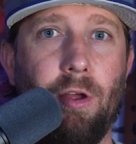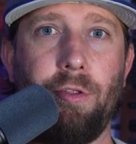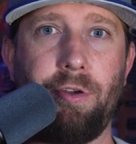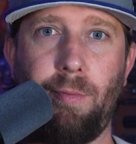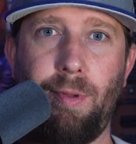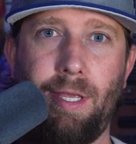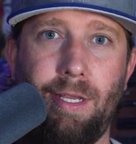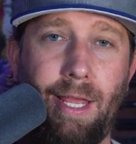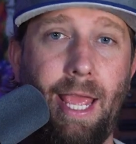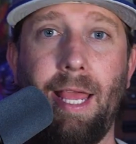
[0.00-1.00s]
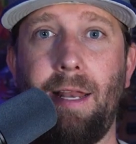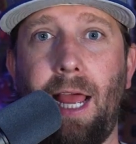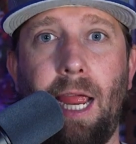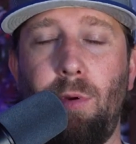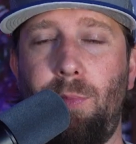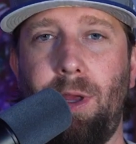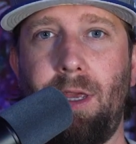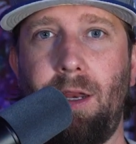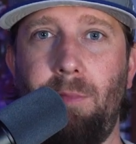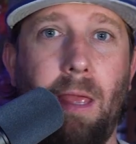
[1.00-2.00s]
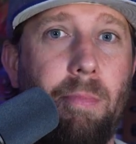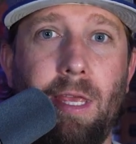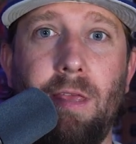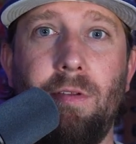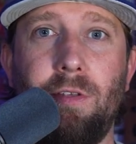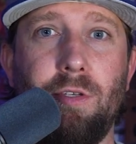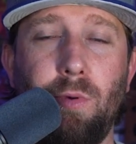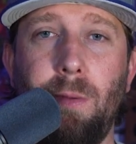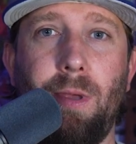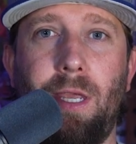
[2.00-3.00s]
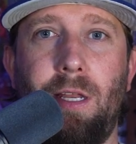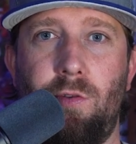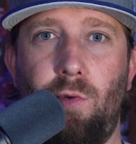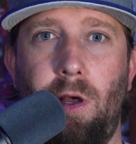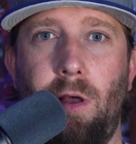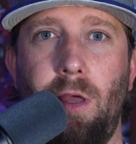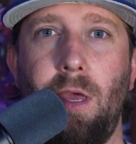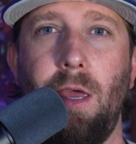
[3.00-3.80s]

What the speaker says: alternate picking and hybrid picking, maybe even sweep picking as well.